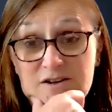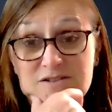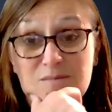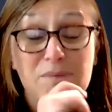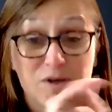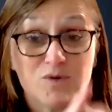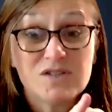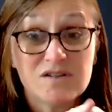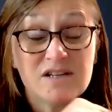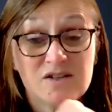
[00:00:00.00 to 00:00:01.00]
healed, but
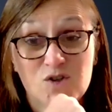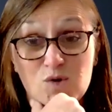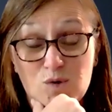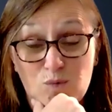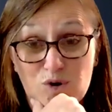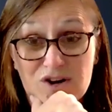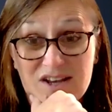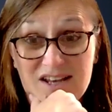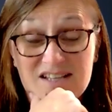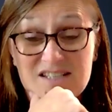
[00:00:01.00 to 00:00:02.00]
you still need to do the
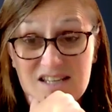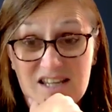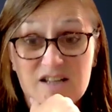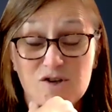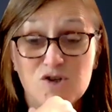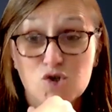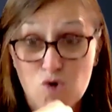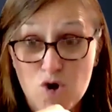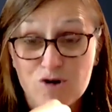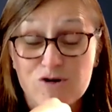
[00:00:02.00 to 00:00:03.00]
work to get
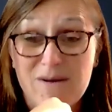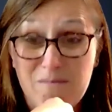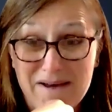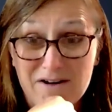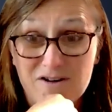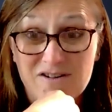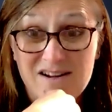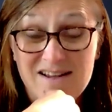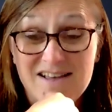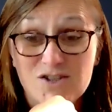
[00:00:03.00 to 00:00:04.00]
stronger and
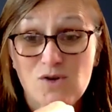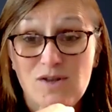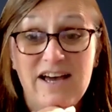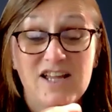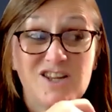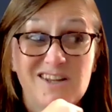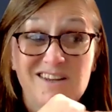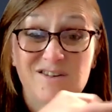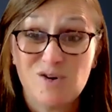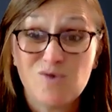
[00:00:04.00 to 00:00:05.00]
better so that
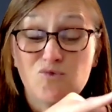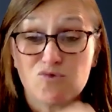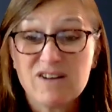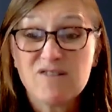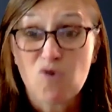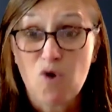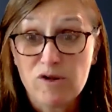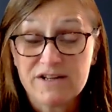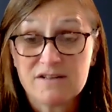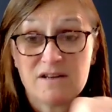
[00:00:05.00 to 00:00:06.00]
you don't
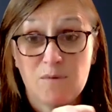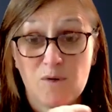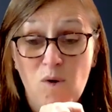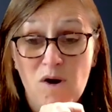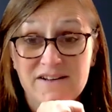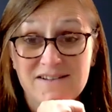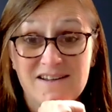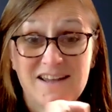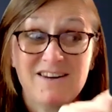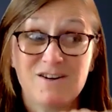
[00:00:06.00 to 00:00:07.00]
re-roll it, number
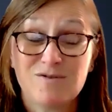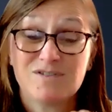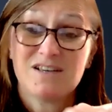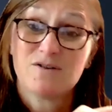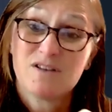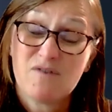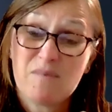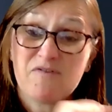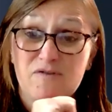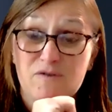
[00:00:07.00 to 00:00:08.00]
one, and you don't set
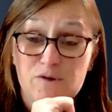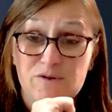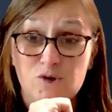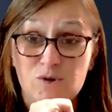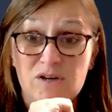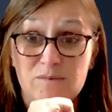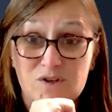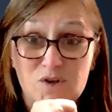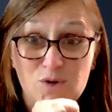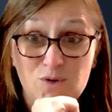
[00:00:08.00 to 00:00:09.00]
yourself up for further injury,
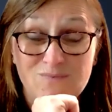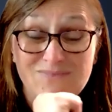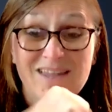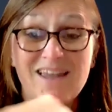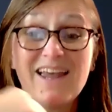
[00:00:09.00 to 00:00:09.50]
number two.